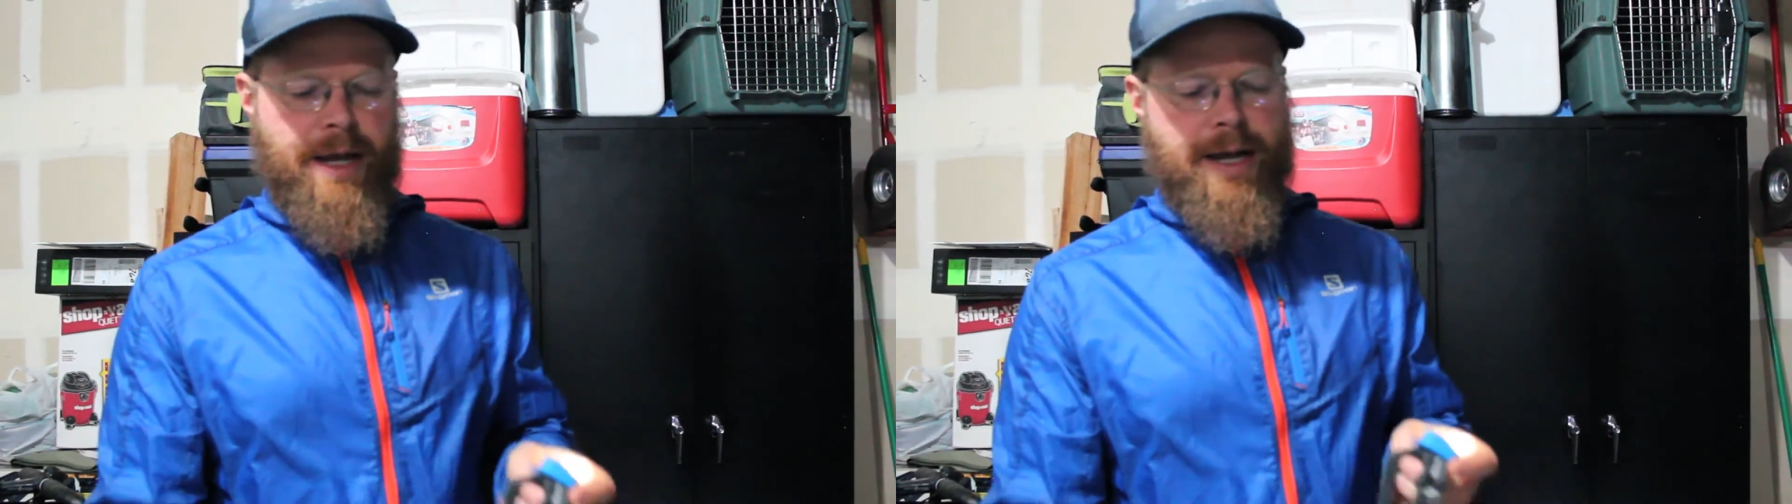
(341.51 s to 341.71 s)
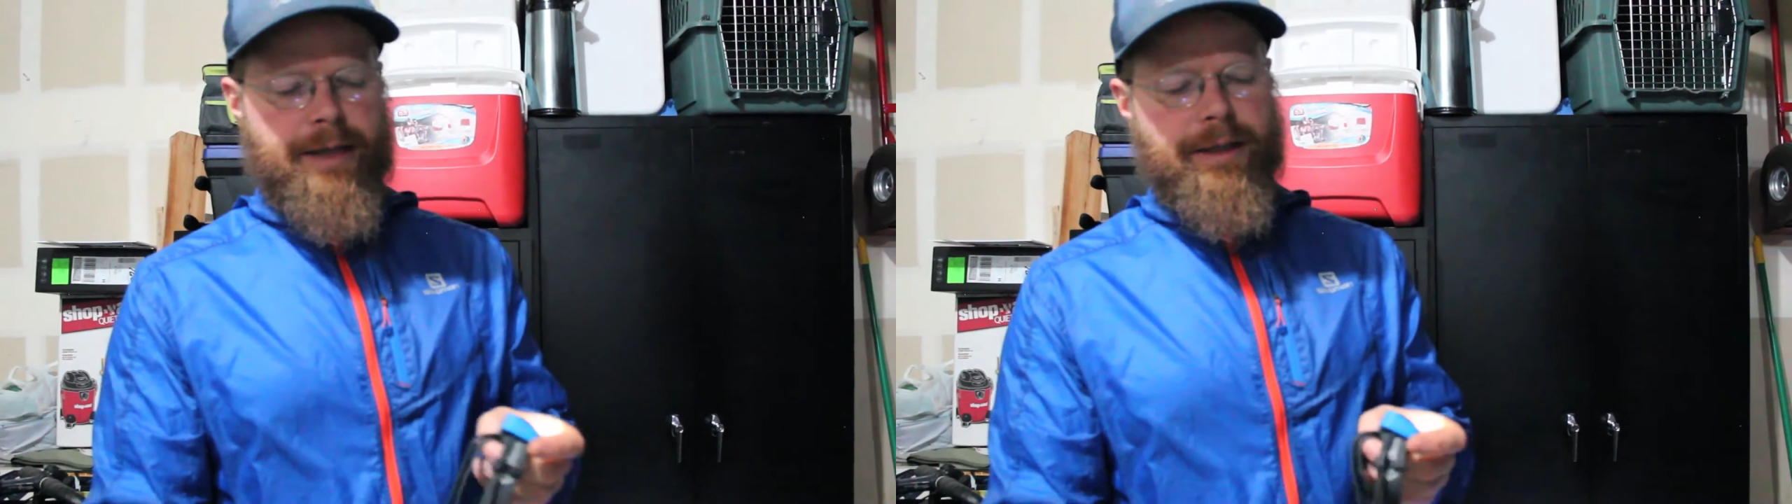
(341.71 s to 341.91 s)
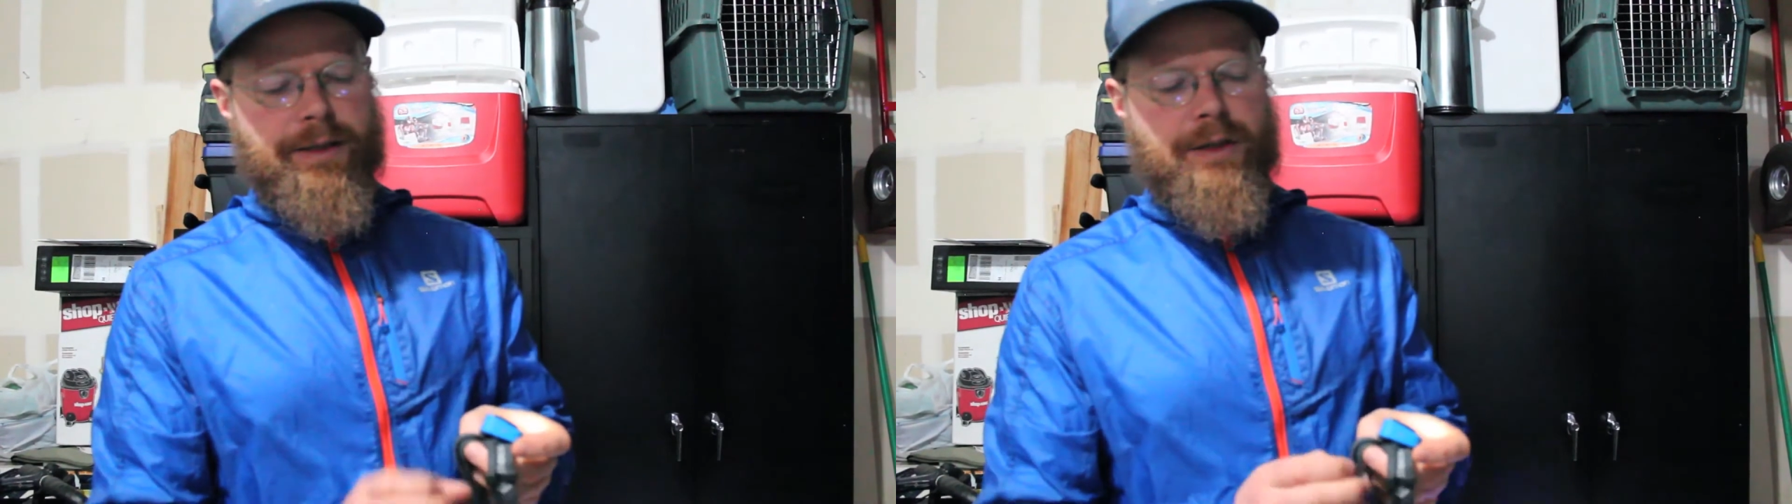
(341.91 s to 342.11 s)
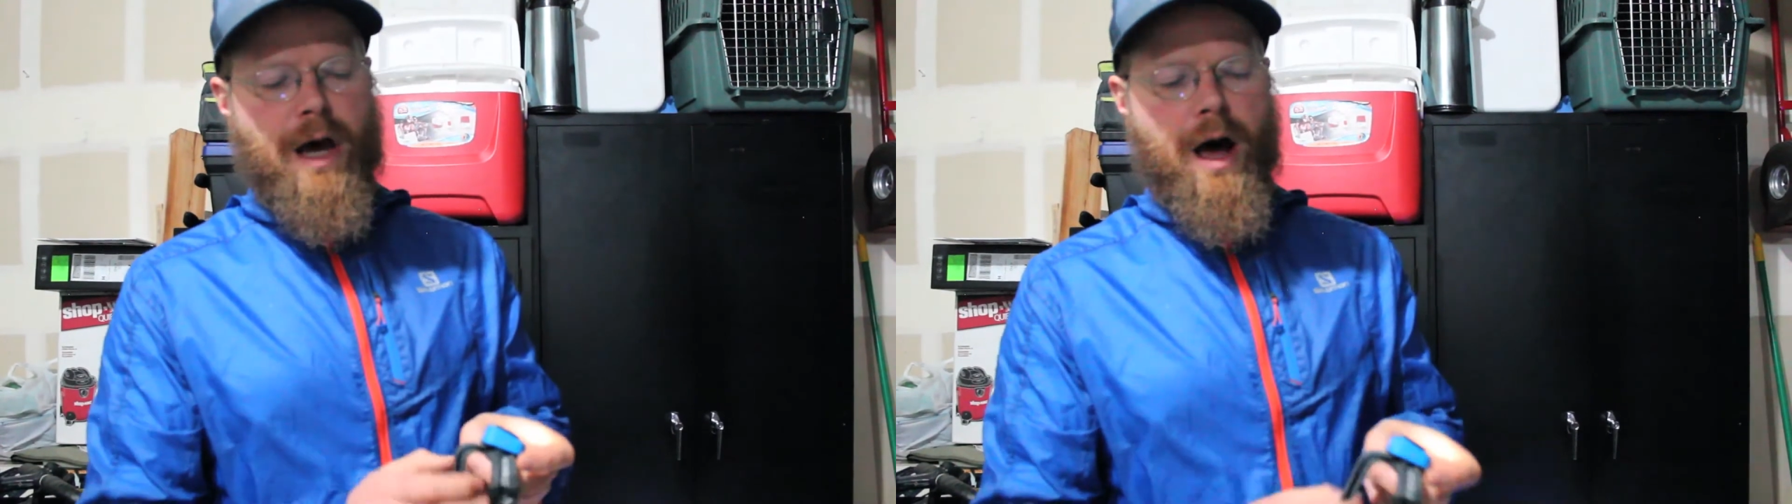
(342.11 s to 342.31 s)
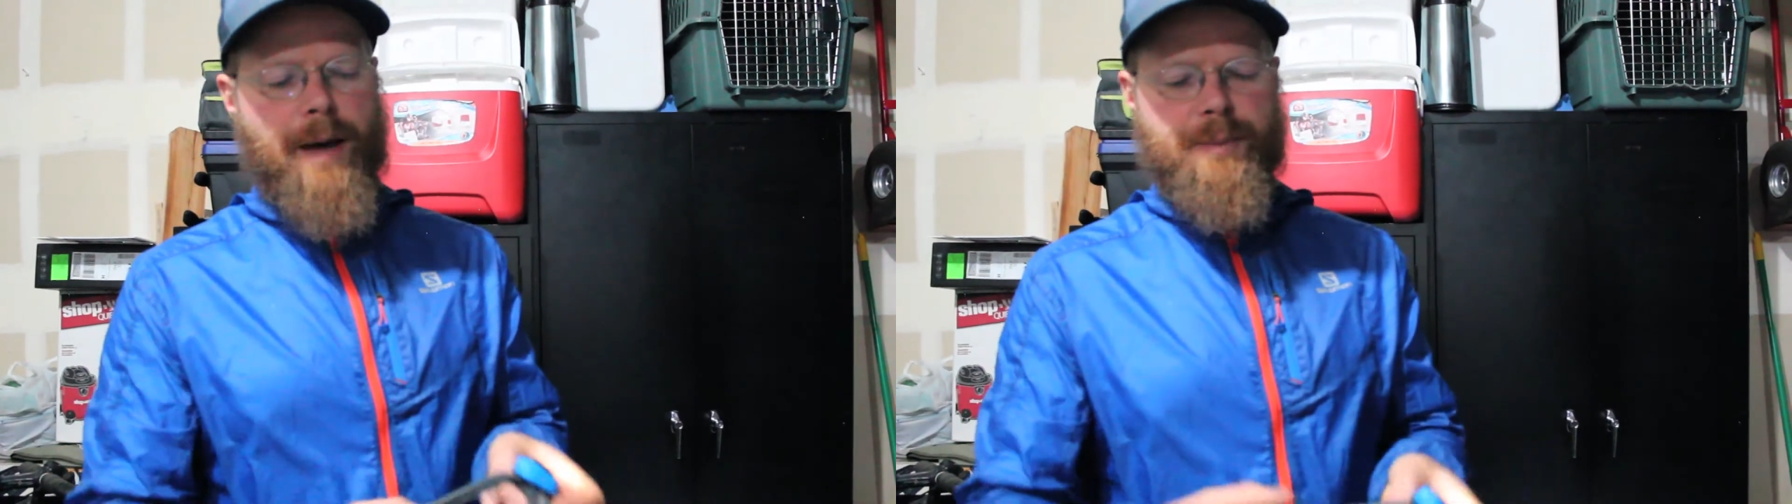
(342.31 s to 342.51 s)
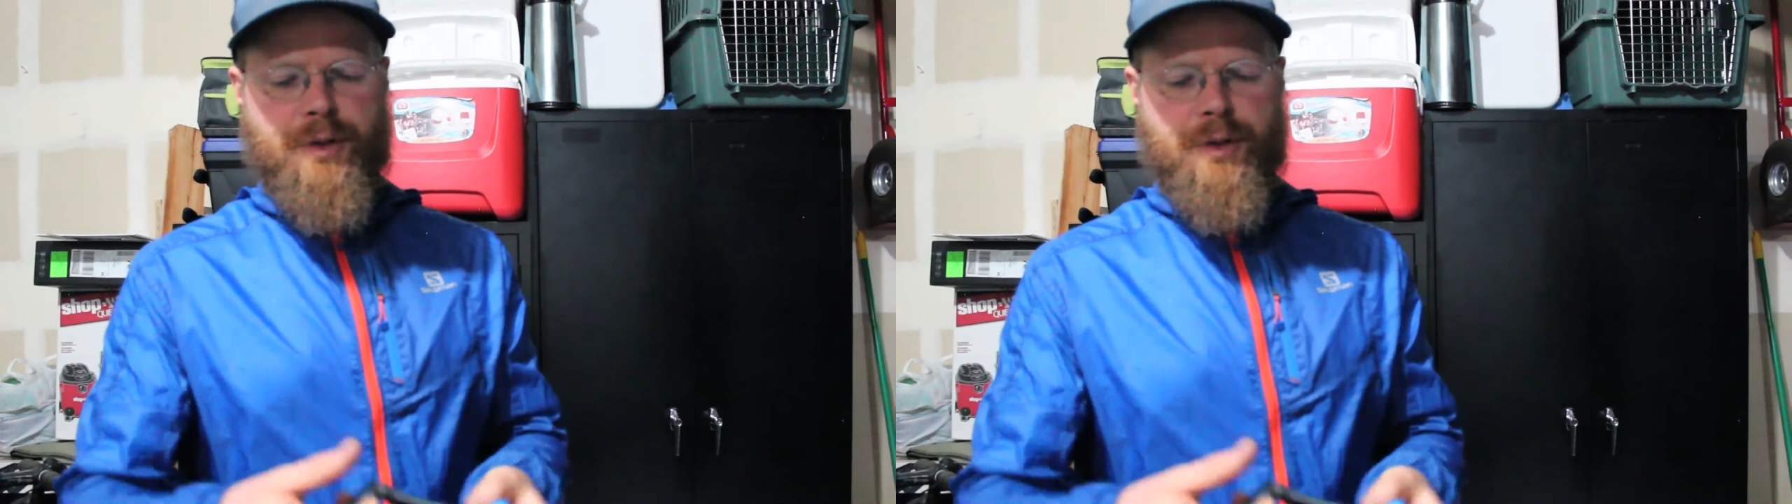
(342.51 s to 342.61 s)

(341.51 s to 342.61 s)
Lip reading: And this top